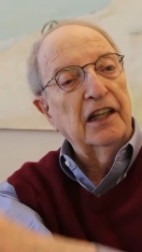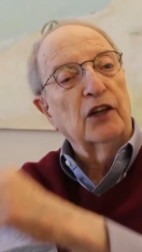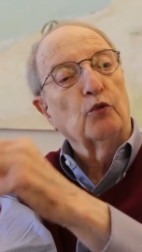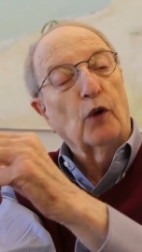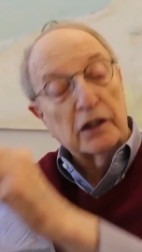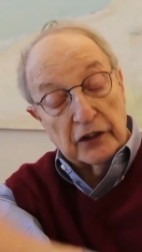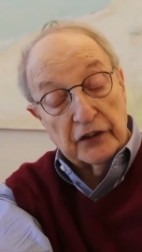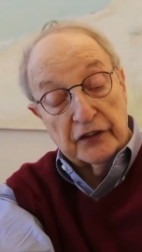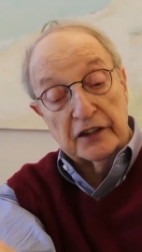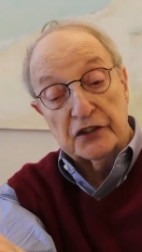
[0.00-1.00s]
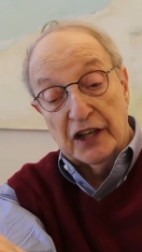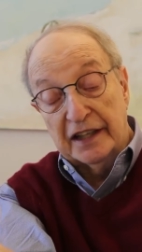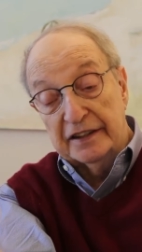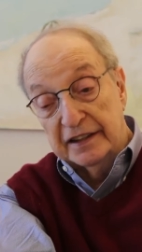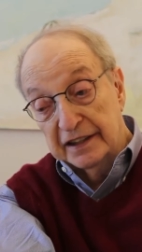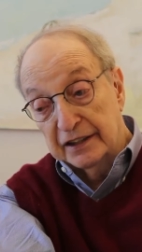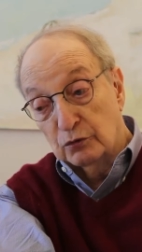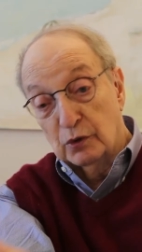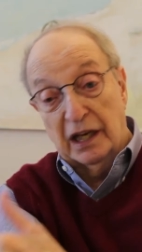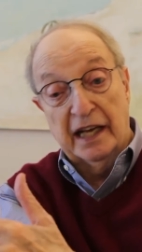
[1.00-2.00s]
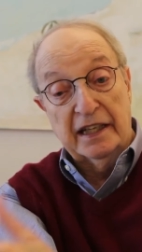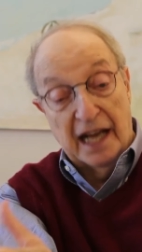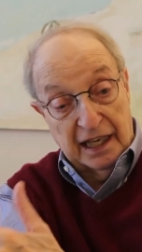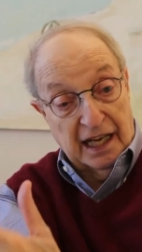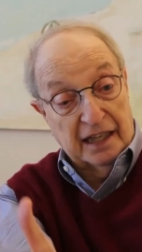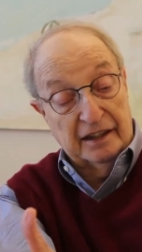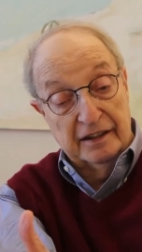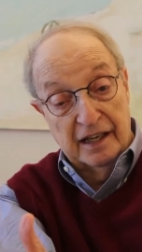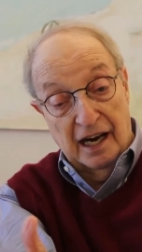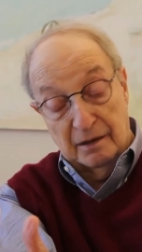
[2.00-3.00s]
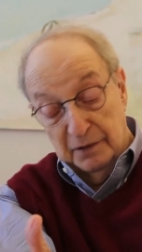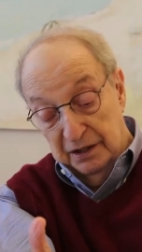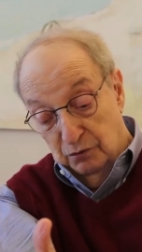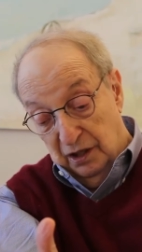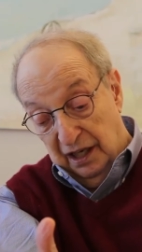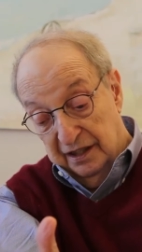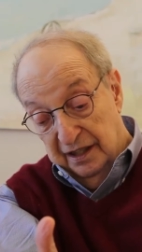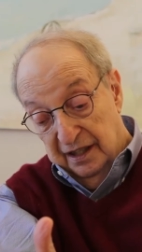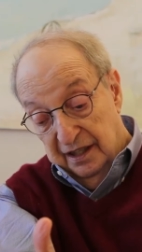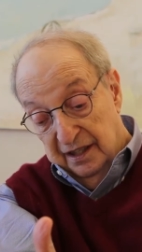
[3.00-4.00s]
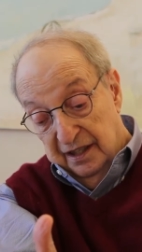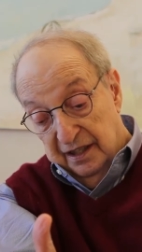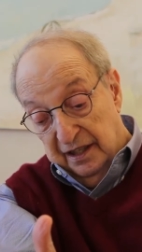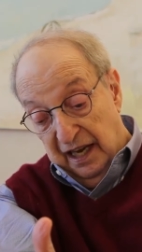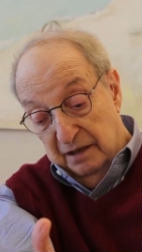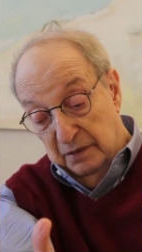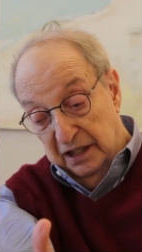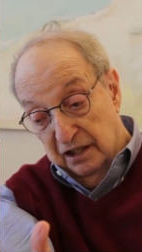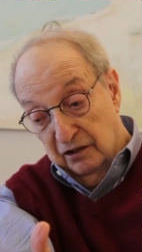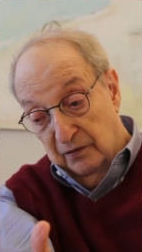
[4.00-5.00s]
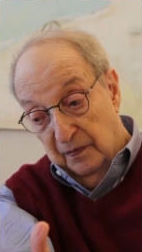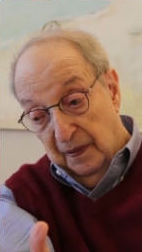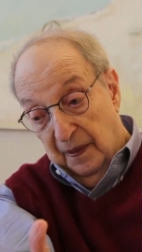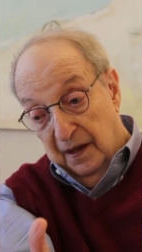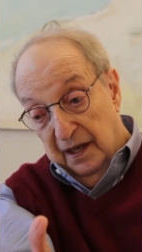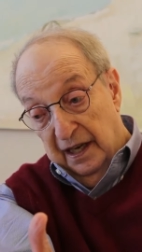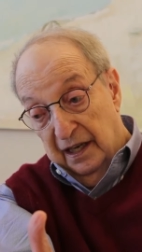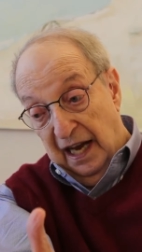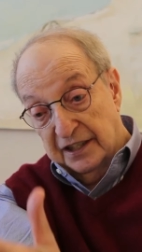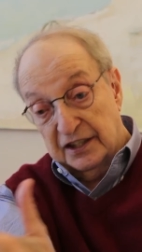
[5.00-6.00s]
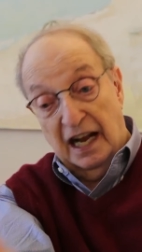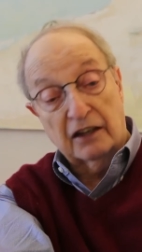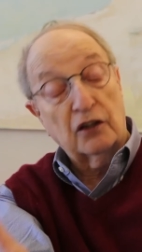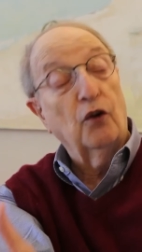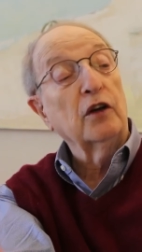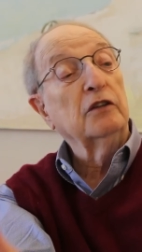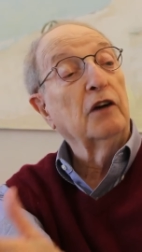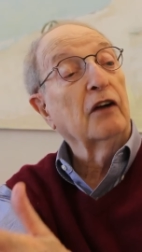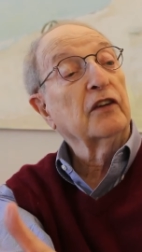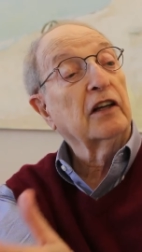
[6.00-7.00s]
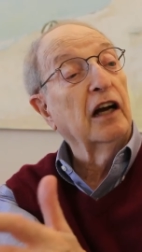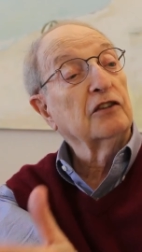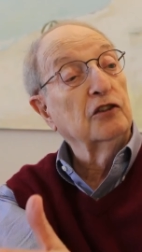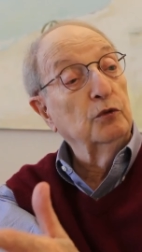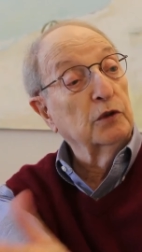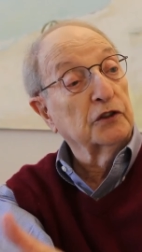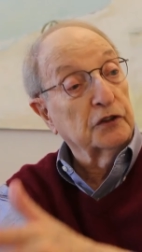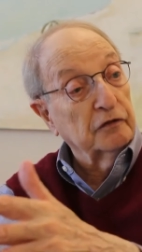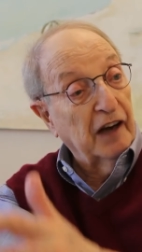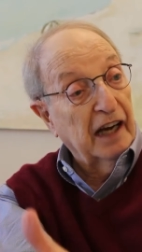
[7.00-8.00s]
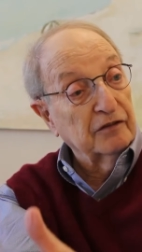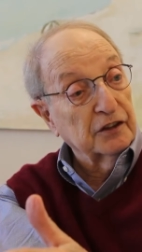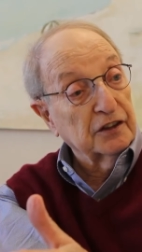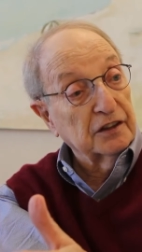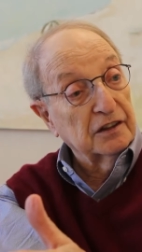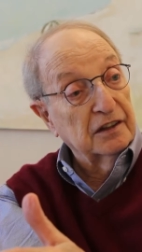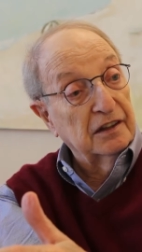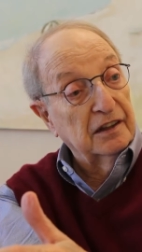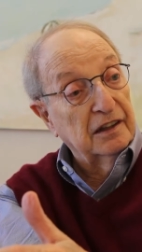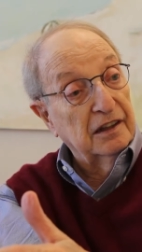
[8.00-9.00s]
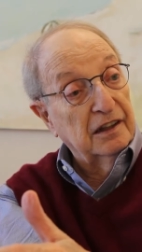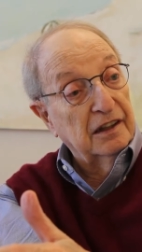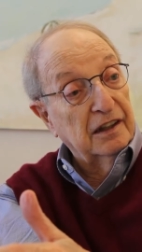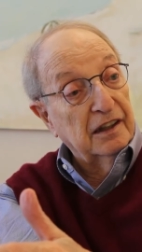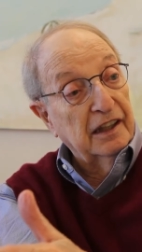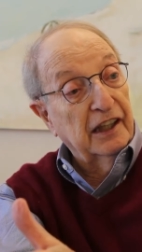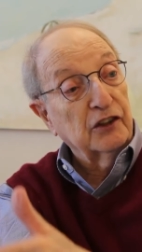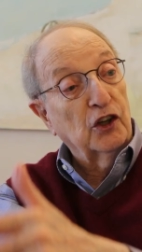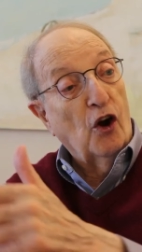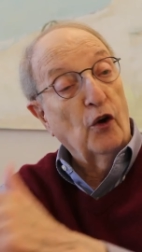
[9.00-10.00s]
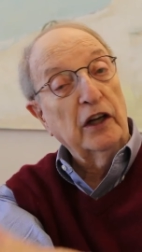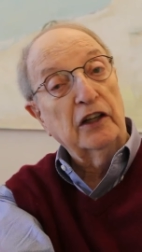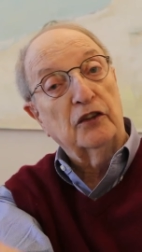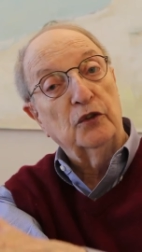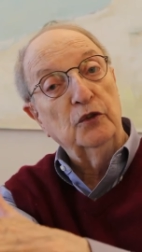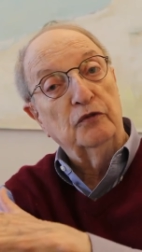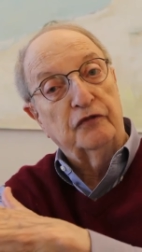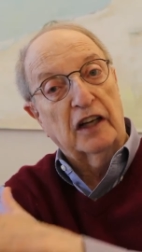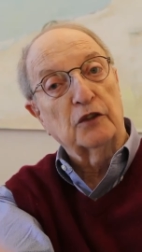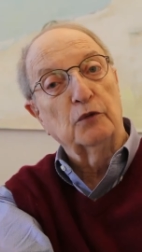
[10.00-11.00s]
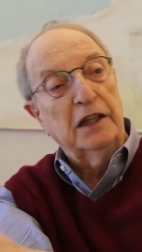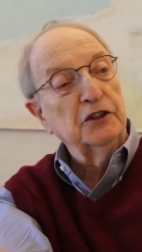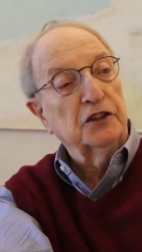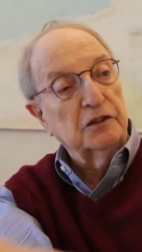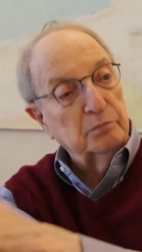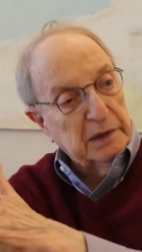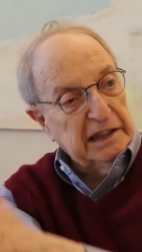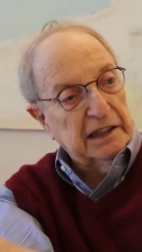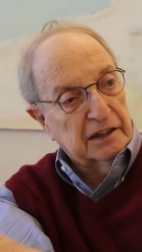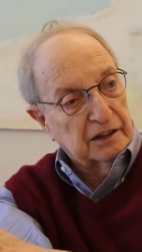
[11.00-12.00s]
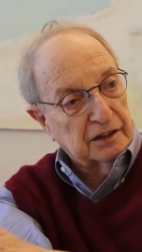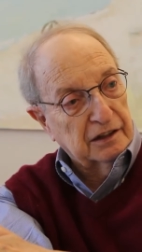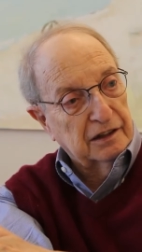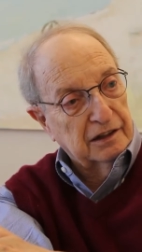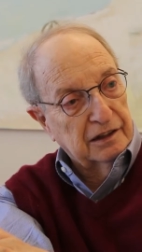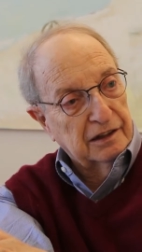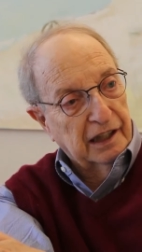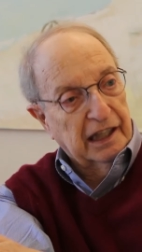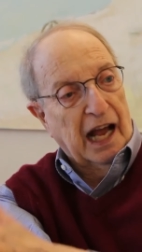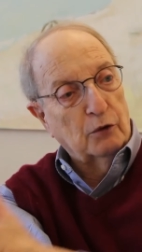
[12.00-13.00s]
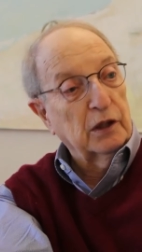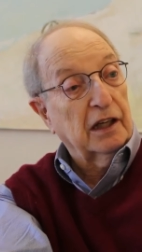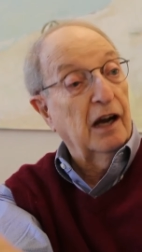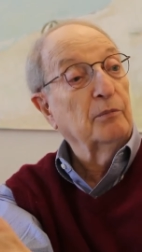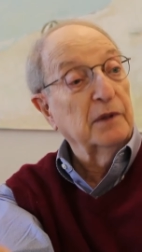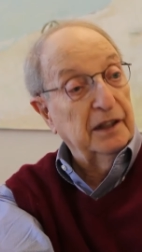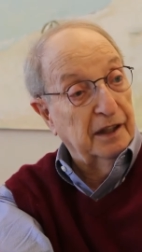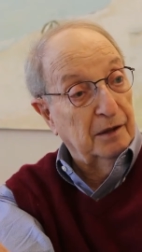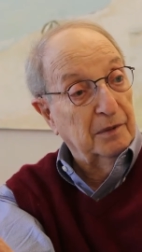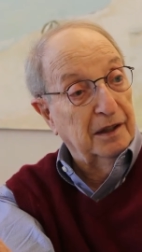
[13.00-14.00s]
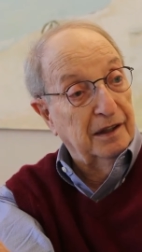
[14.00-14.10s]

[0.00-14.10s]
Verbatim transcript: And one of the things I did when I got out of the Army, when I came here, I started going around the country with survivors and going to Federation meetings. And I would accompany them.